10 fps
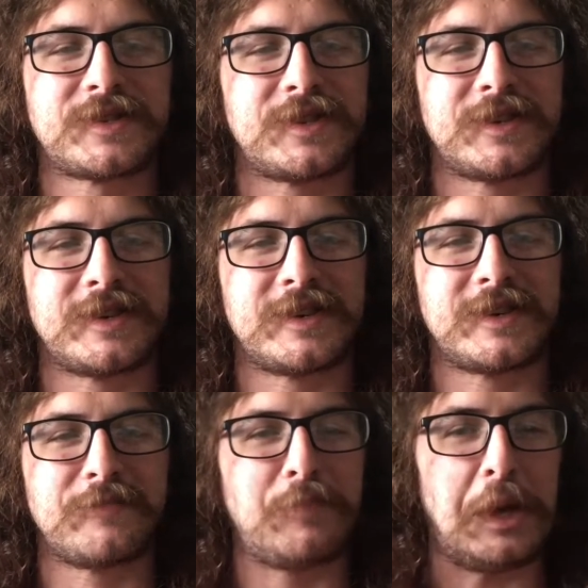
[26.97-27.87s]

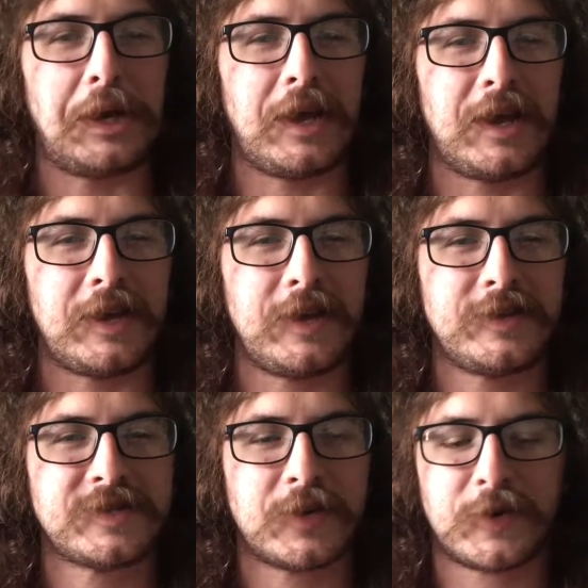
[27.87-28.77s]
to mid
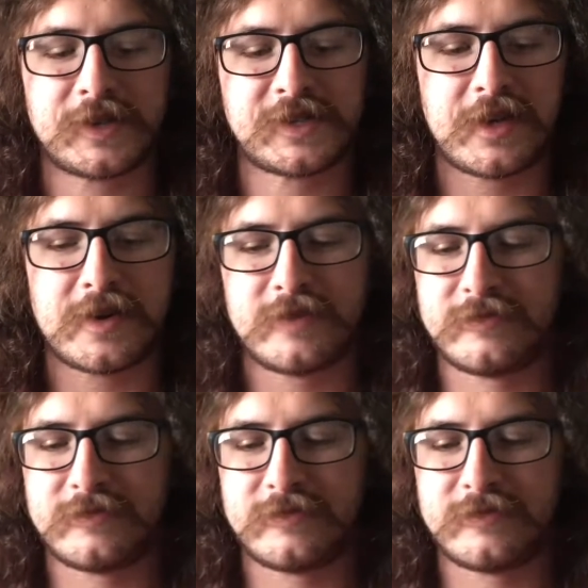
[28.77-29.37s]
80s, I want to say.